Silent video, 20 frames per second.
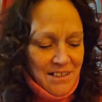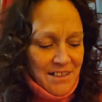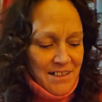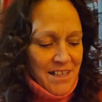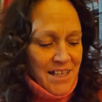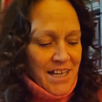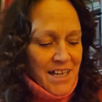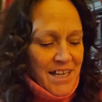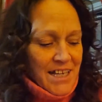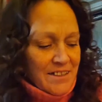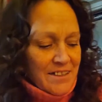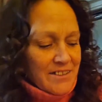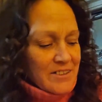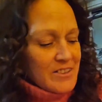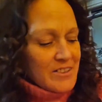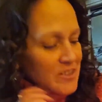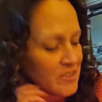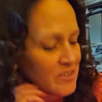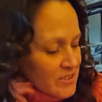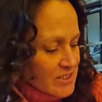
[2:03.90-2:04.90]
Hayner,
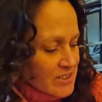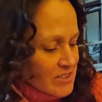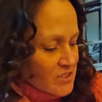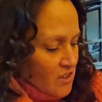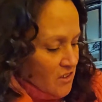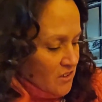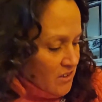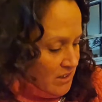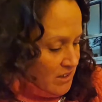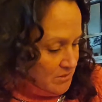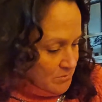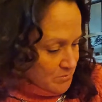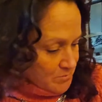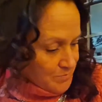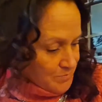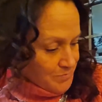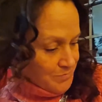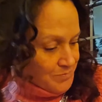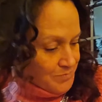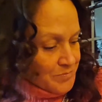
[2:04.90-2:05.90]
you're a star.
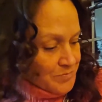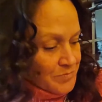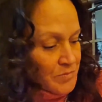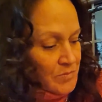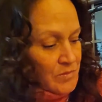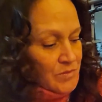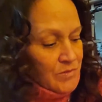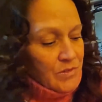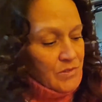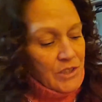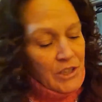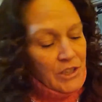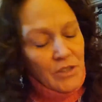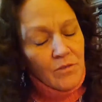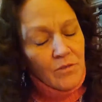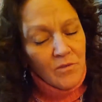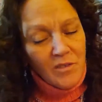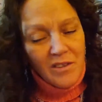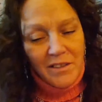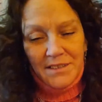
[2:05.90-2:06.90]
Do you
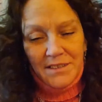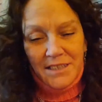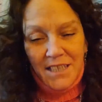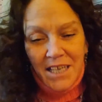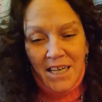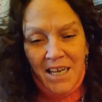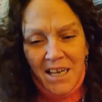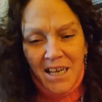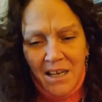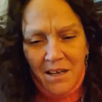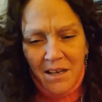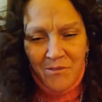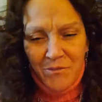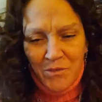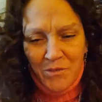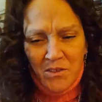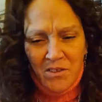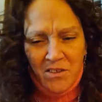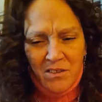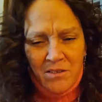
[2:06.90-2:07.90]
want to have
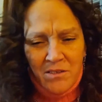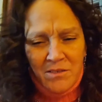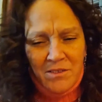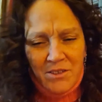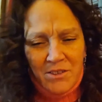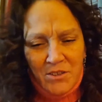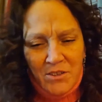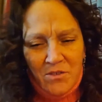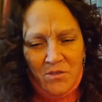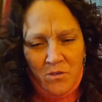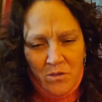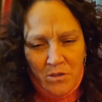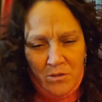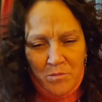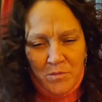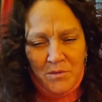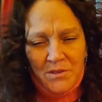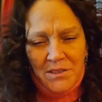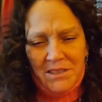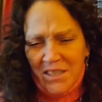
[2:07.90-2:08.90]
your horrible
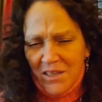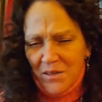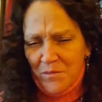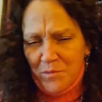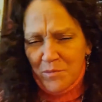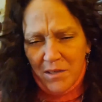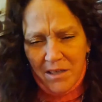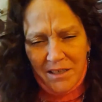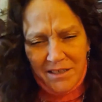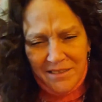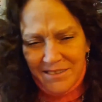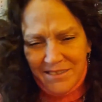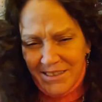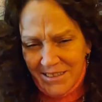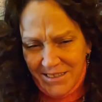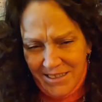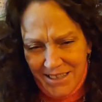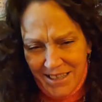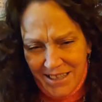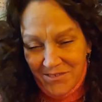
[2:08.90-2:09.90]
scope read or you
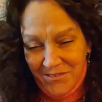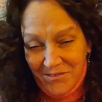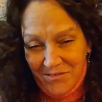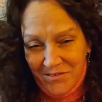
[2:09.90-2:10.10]
don't?